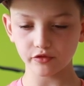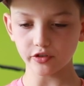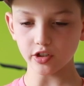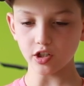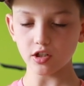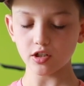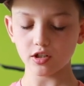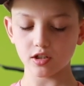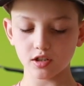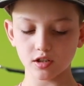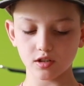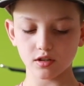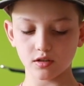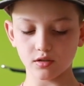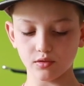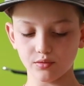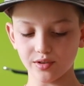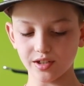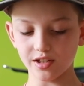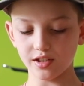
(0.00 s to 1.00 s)
first,
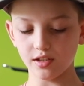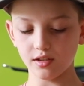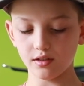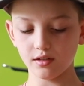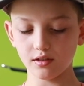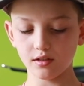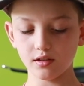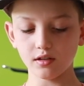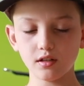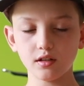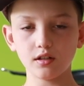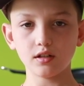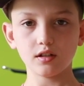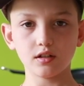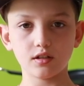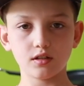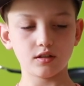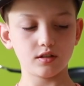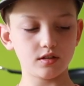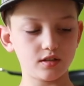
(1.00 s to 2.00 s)
the one
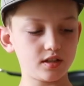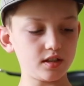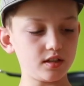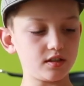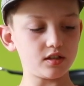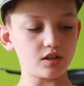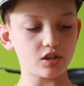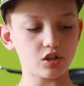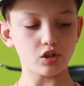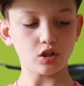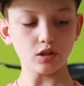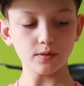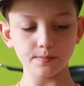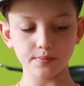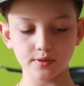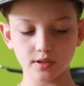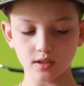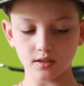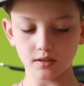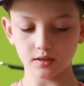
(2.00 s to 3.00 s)
you see in the
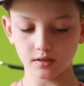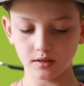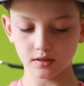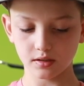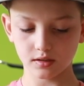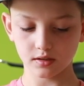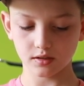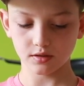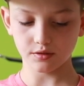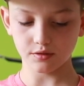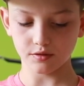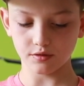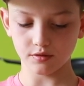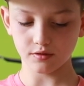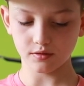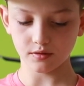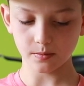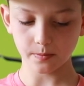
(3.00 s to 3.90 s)
shops. So